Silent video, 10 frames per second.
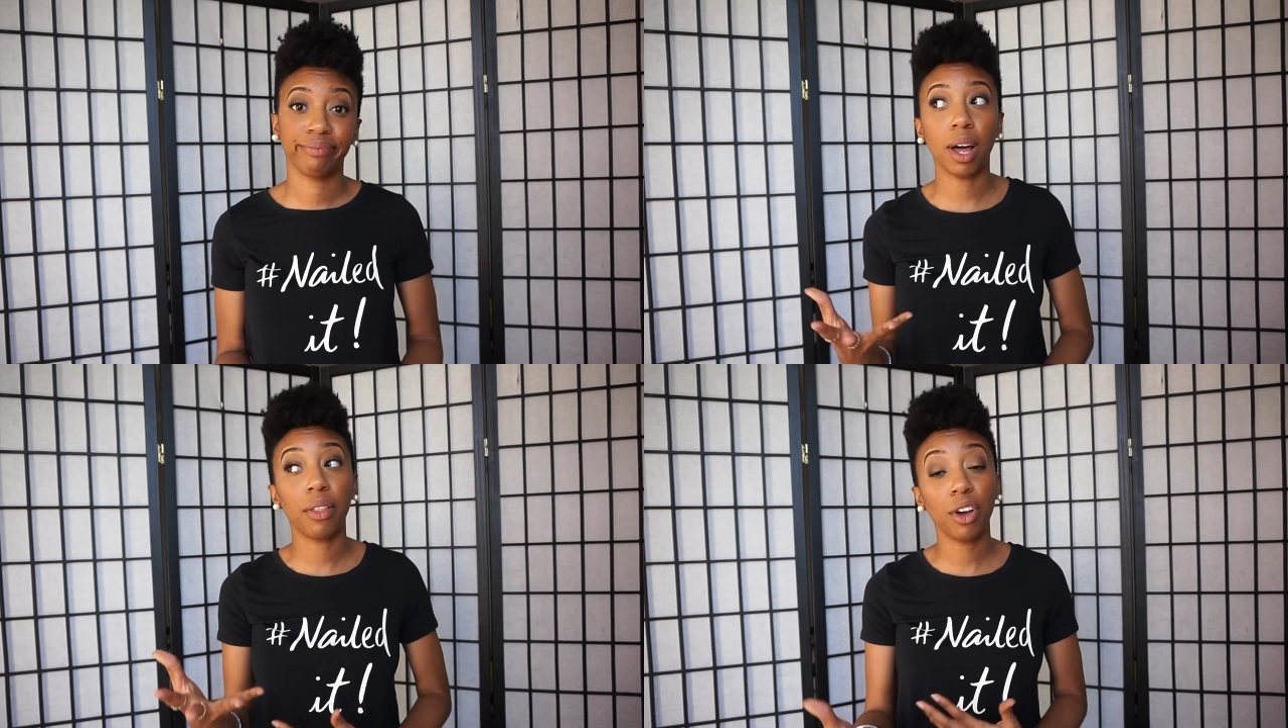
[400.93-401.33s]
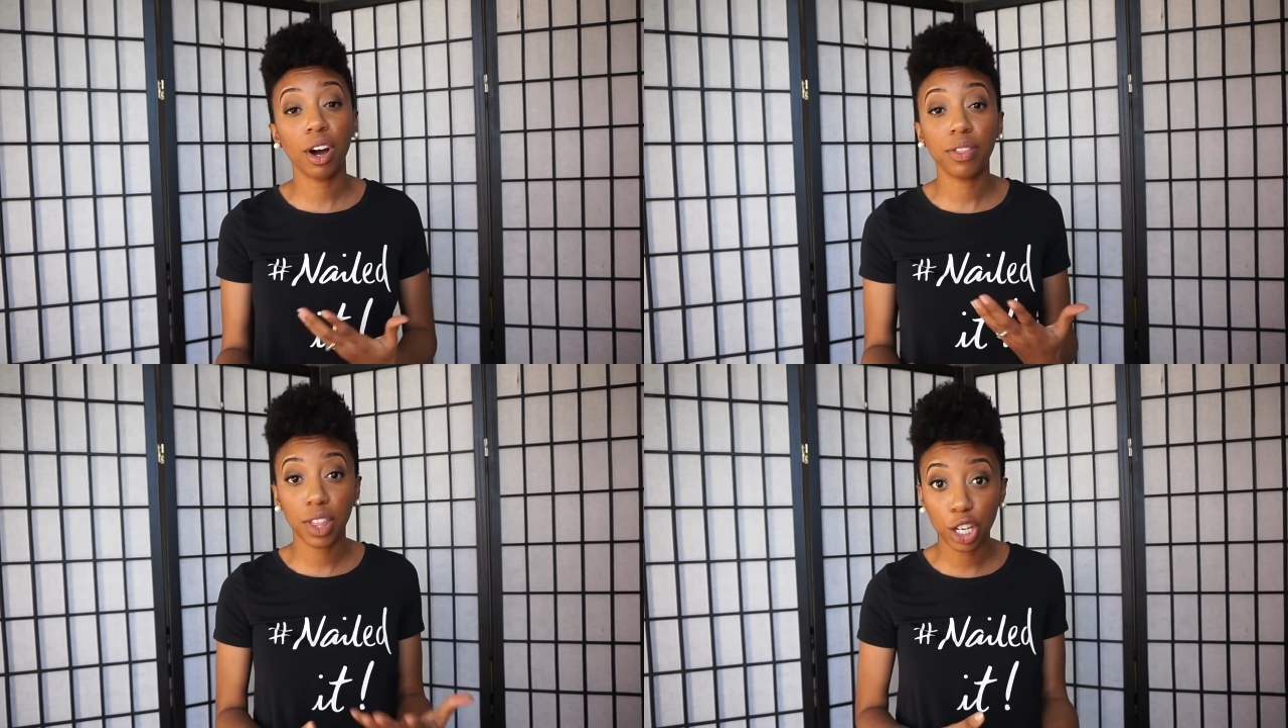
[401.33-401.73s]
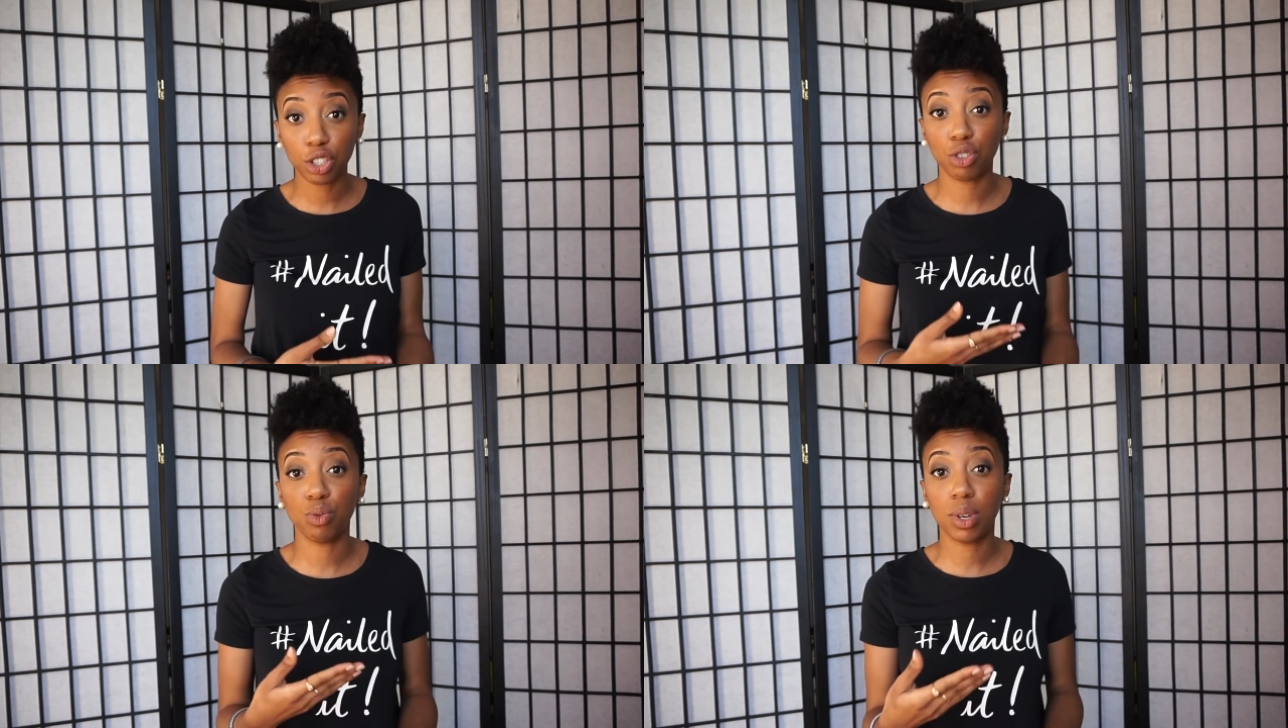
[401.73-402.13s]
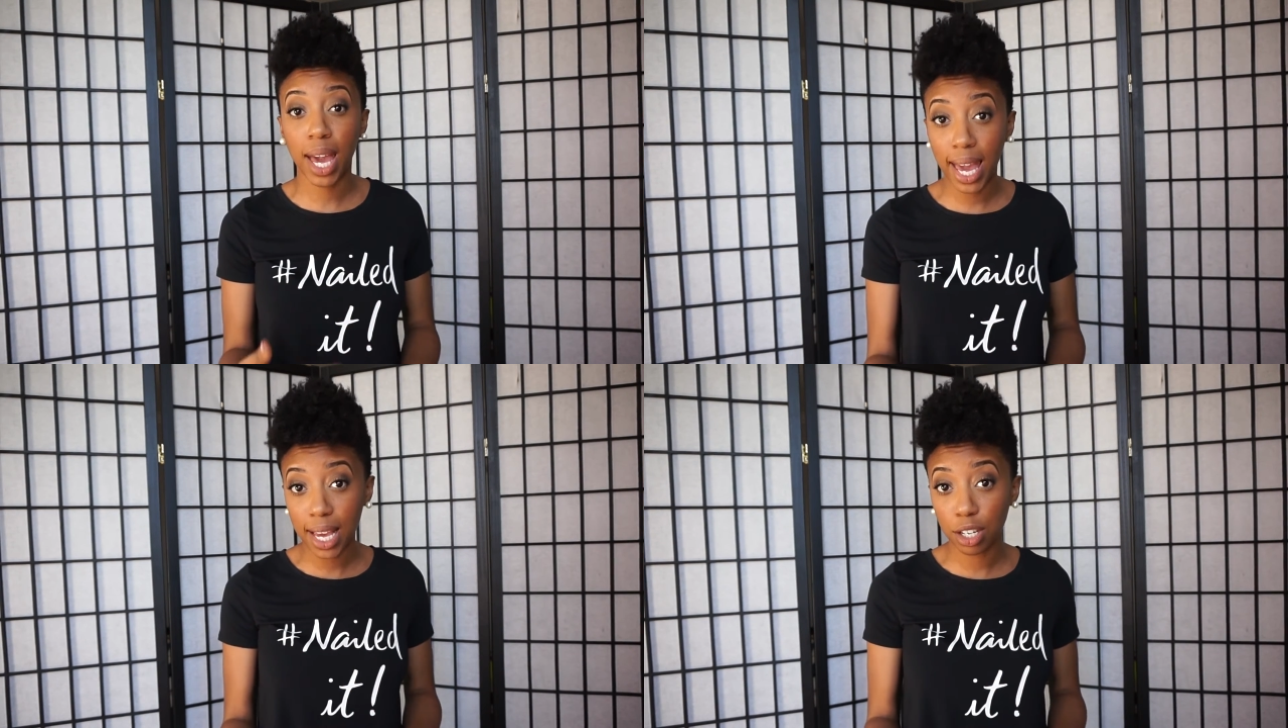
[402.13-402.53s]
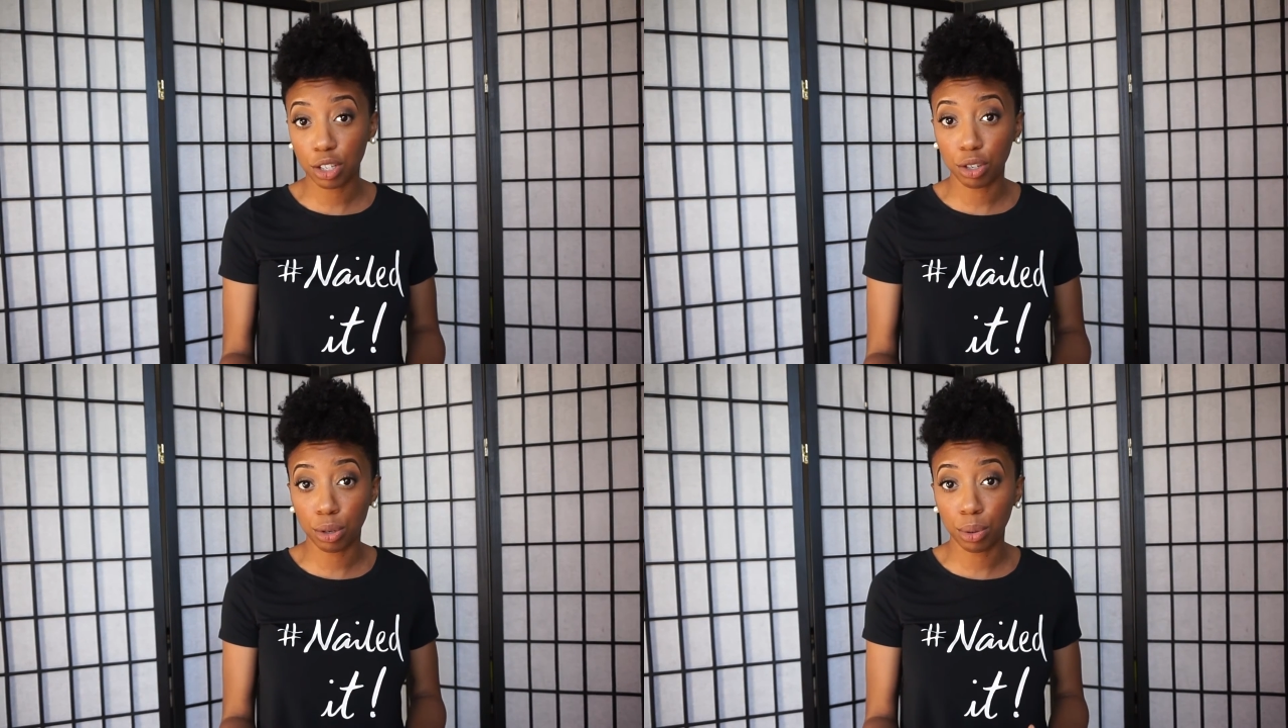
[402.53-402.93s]
Now, there are things you can
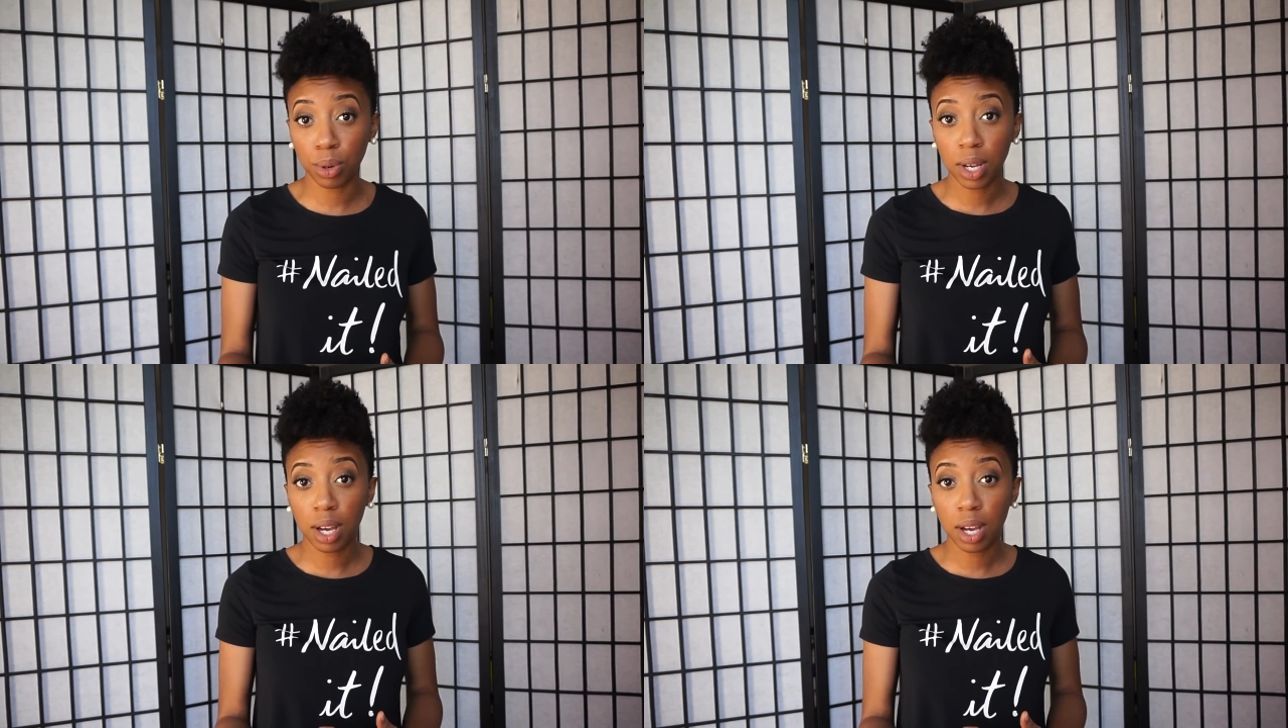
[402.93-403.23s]
do